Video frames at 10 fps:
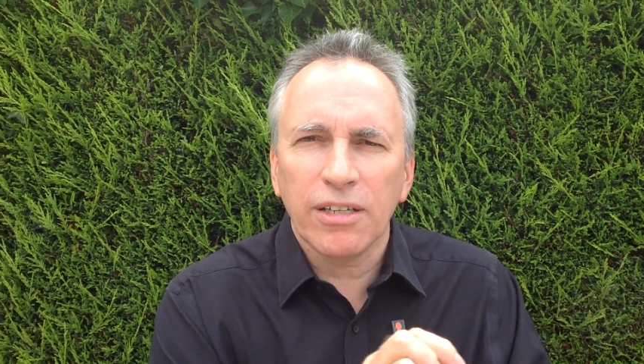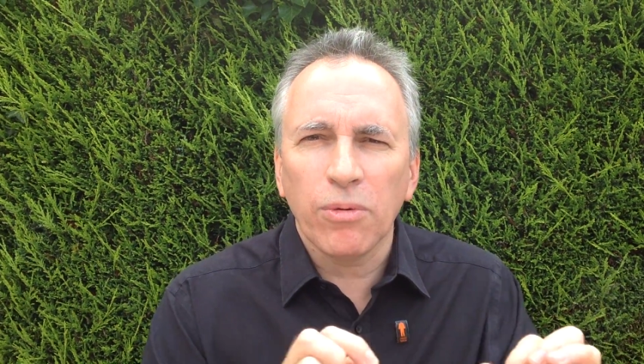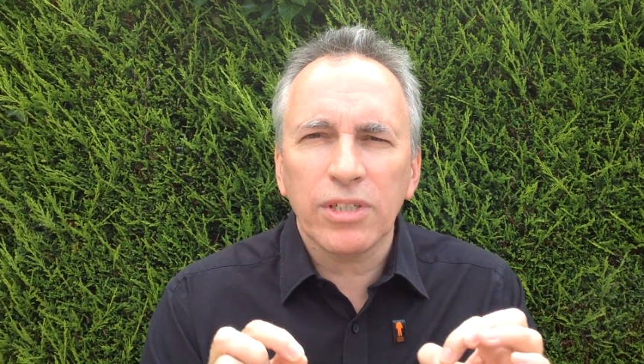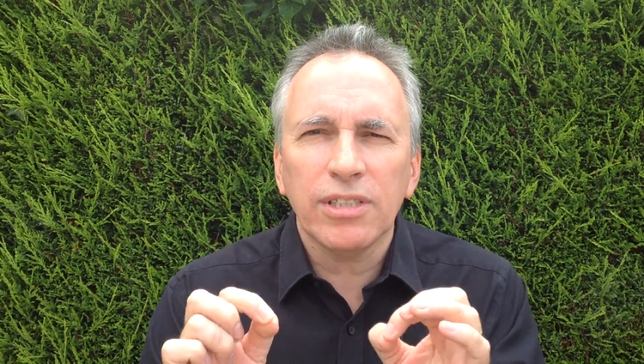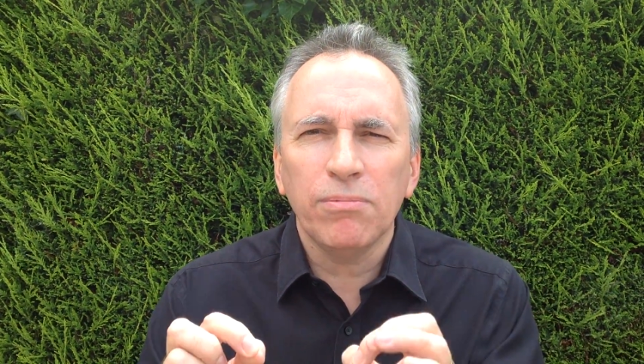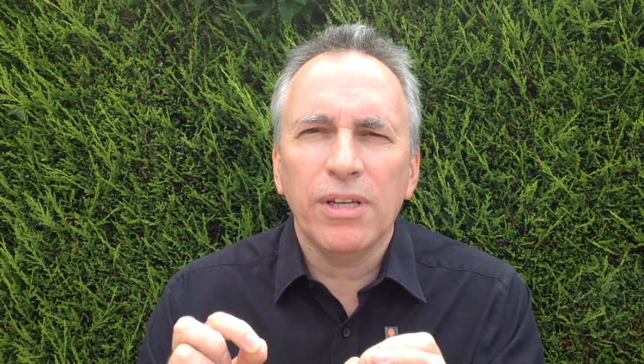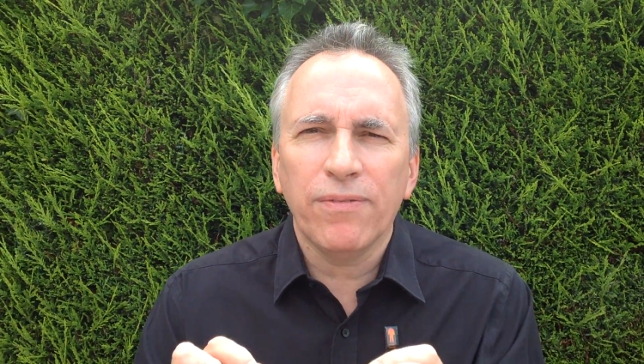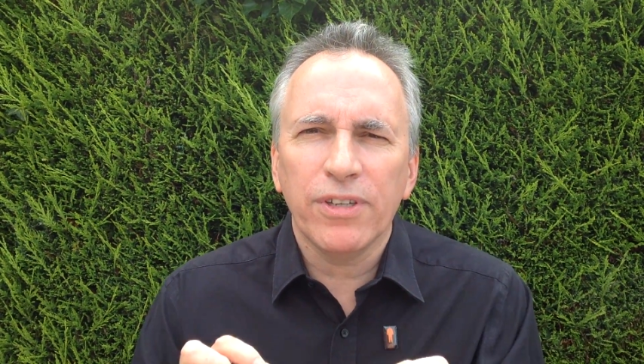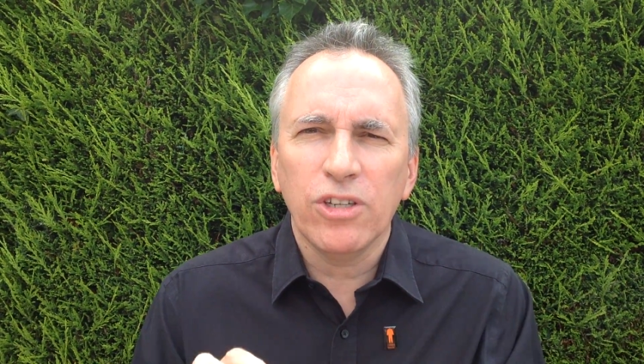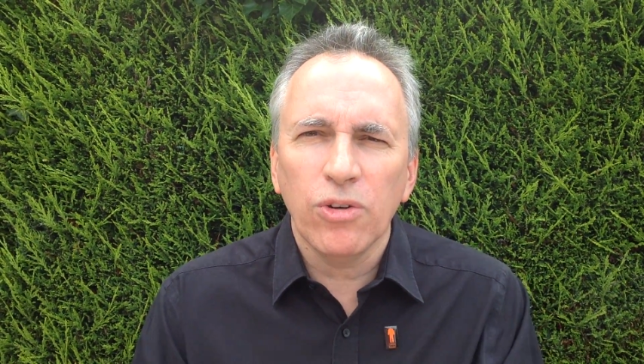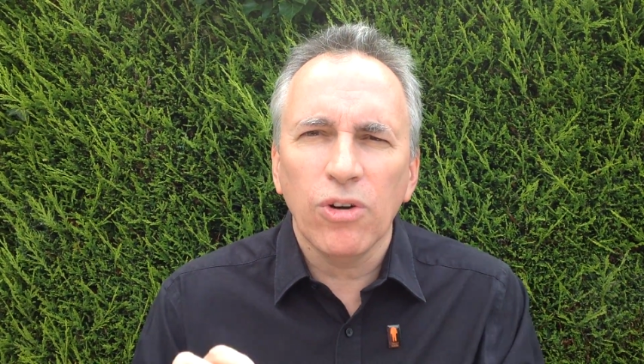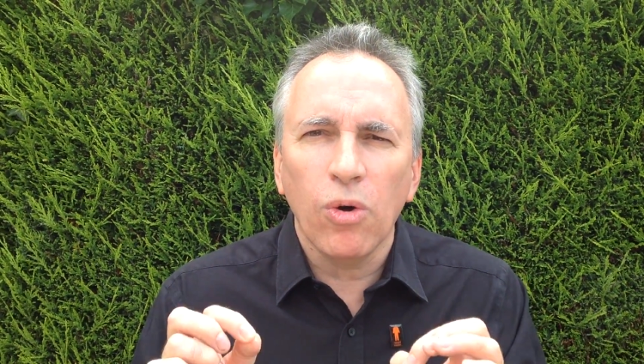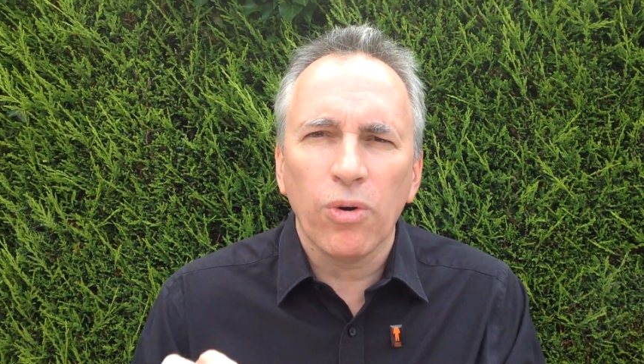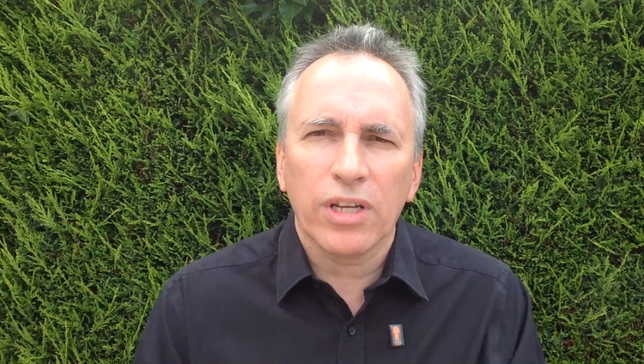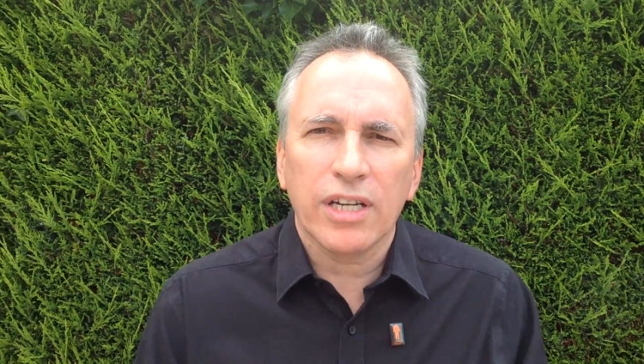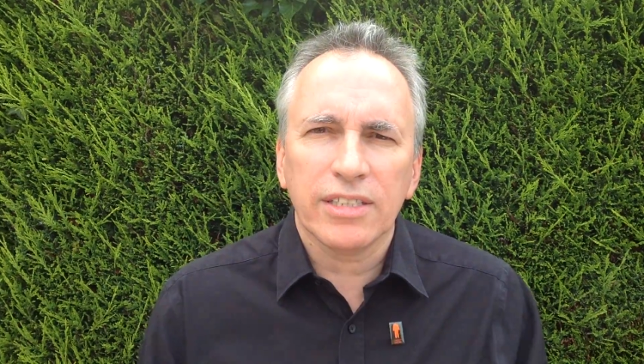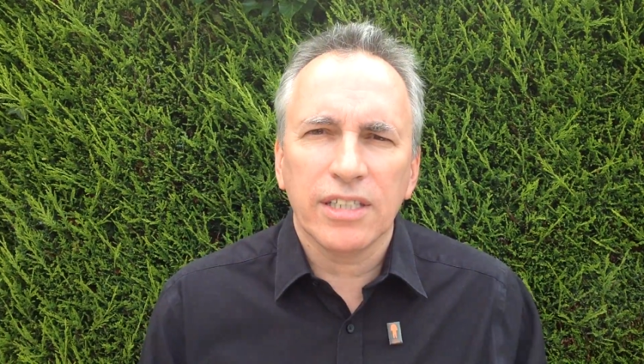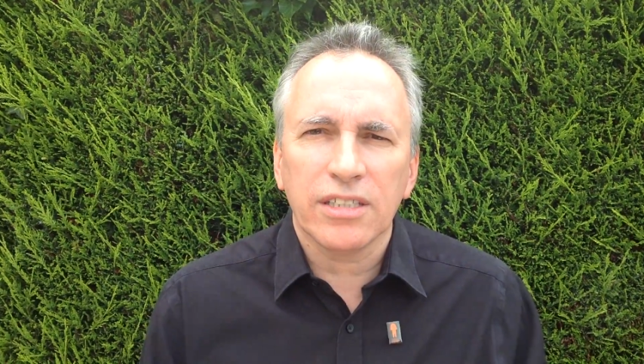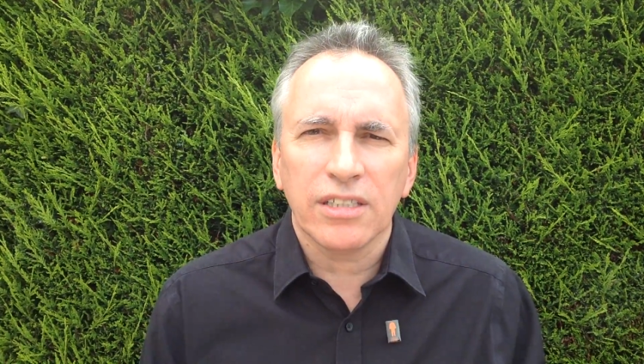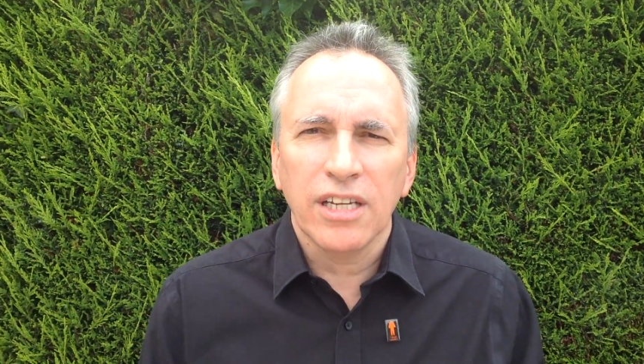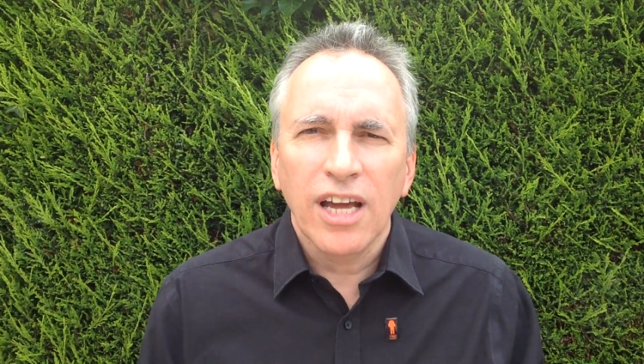What does it mean for your organisation?